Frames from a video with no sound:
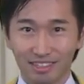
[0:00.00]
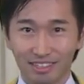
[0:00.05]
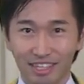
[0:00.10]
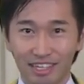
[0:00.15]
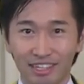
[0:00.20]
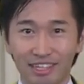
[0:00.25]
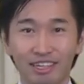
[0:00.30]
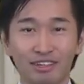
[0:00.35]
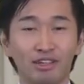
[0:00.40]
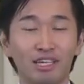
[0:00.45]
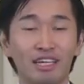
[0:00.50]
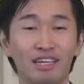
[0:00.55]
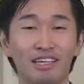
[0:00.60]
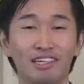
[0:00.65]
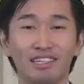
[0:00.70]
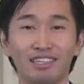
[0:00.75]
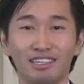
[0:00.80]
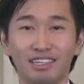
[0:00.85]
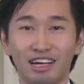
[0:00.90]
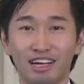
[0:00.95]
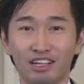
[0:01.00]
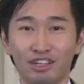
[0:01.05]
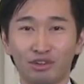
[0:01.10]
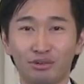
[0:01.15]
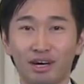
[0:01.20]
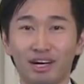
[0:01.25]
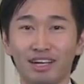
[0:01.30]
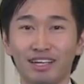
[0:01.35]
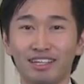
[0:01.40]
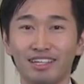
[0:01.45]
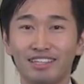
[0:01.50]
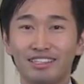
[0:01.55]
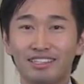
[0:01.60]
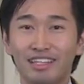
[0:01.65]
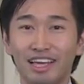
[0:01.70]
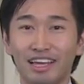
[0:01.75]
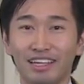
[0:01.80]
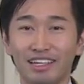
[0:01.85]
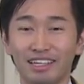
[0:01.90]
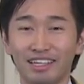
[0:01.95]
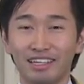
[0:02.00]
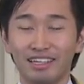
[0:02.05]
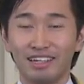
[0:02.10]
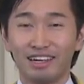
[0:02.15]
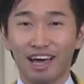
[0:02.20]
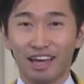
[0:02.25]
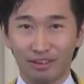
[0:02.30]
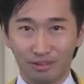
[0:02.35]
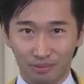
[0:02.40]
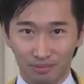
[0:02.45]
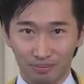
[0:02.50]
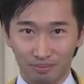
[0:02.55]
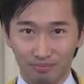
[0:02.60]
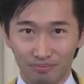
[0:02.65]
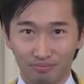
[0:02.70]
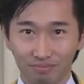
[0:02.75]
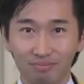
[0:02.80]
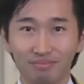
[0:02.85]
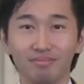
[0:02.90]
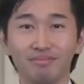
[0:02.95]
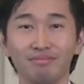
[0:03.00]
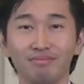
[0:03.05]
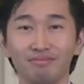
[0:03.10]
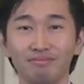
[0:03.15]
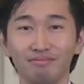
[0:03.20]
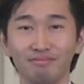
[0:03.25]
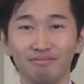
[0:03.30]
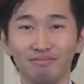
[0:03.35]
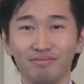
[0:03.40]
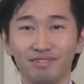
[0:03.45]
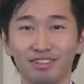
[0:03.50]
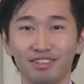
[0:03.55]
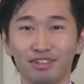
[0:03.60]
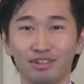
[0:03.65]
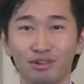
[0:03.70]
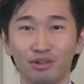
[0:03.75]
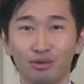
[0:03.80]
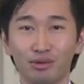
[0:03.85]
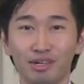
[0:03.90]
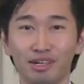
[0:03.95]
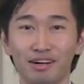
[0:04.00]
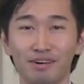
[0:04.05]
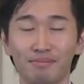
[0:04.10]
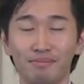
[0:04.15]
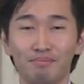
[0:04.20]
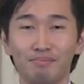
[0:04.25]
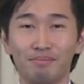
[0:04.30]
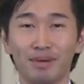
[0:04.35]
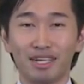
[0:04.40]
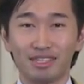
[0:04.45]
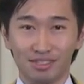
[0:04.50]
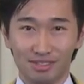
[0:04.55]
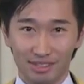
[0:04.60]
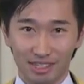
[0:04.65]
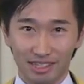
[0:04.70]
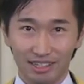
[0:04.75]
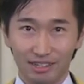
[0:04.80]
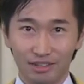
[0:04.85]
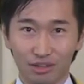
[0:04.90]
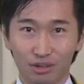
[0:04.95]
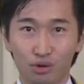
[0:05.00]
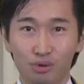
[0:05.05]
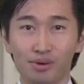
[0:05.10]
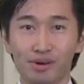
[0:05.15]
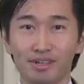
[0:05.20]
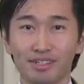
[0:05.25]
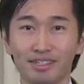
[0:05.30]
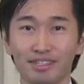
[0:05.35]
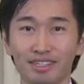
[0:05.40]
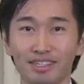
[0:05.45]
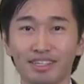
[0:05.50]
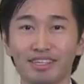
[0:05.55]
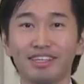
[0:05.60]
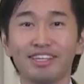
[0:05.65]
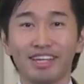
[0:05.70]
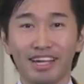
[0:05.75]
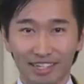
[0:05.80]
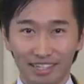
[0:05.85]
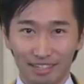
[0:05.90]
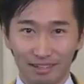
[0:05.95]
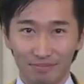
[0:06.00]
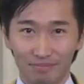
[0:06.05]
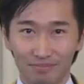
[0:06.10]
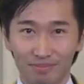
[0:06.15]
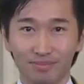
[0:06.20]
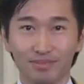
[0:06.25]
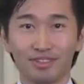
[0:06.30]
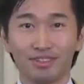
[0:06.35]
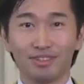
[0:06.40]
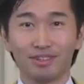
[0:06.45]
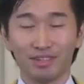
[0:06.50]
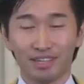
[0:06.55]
in your daily life or monthly or yearly. Okay?